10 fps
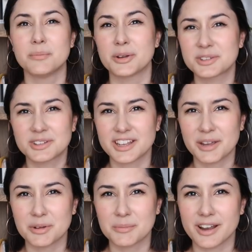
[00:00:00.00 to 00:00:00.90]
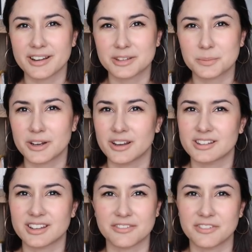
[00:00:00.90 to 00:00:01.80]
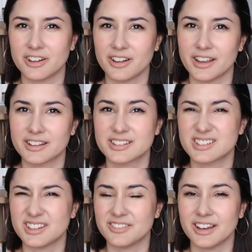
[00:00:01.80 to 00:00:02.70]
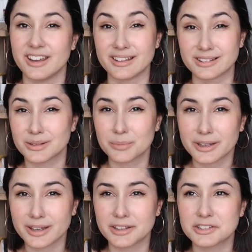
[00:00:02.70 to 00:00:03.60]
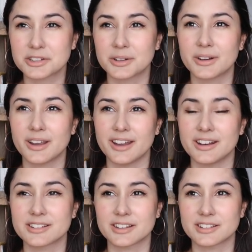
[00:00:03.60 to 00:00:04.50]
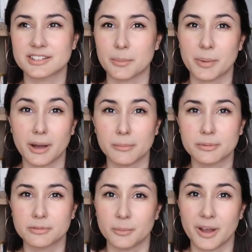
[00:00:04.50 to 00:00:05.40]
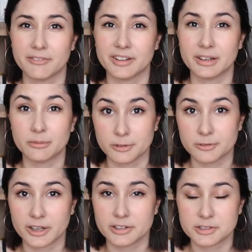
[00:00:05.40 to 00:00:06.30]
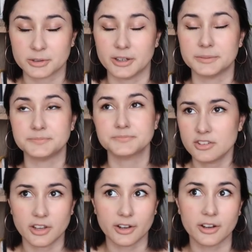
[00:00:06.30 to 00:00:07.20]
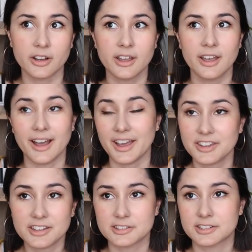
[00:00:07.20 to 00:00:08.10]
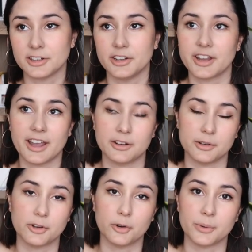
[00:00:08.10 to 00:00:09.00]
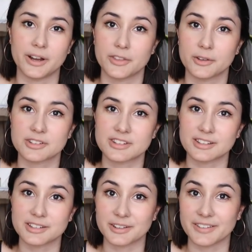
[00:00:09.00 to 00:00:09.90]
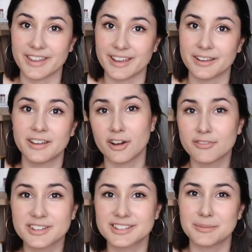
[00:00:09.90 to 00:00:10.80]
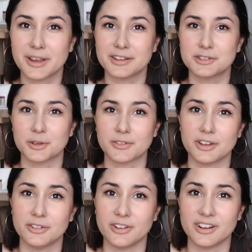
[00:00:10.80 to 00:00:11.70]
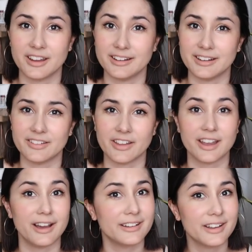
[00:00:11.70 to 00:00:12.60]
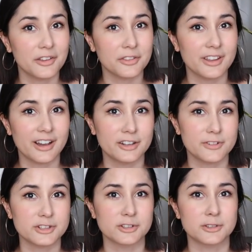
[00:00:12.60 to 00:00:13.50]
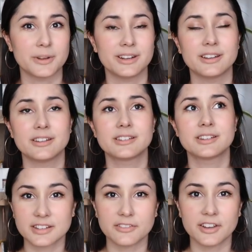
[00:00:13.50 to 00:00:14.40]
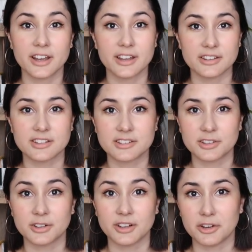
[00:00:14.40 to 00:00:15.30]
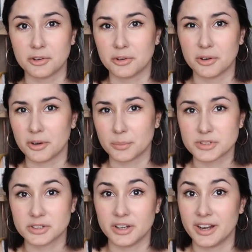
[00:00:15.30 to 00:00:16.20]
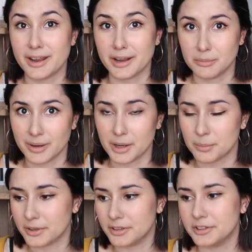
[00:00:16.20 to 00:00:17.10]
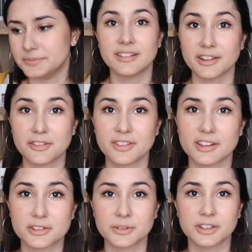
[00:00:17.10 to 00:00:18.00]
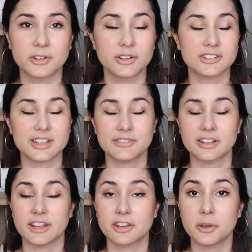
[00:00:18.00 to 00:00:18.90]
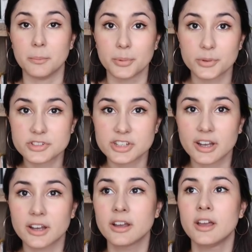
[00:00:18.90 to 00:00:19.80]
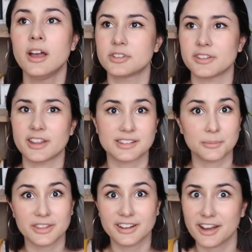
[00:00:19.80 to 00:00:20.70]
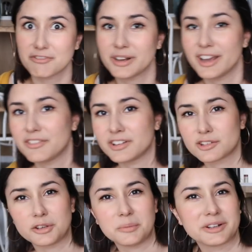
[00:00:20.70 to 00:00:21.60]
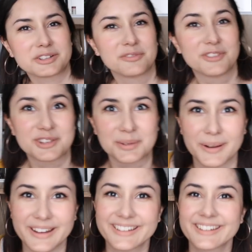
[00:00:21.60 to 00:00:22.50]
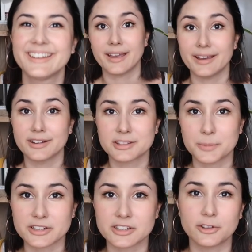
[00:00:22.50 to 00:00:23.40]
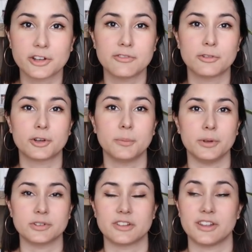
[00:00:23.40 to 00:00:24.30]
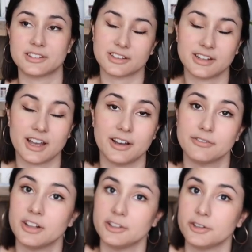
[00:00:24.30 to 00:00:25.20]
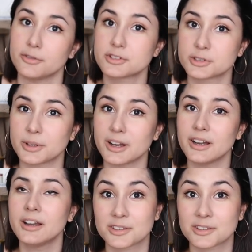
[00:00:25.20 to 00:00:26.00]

Most of the time in my experience, I feel like stevia isn't a big issue and it's a step up from having refined sugar. So I think it's still okay to incorporate those things here and there. Obviously making sure that you're not eating like unhealthy artificial sweeteners. Stevia is still a good option in my opinion. Another thing that's really good is having like kombucha. So that's something that I've been having so much of this week, and especially looking for a kombucha that doesn't have a lot of sugar.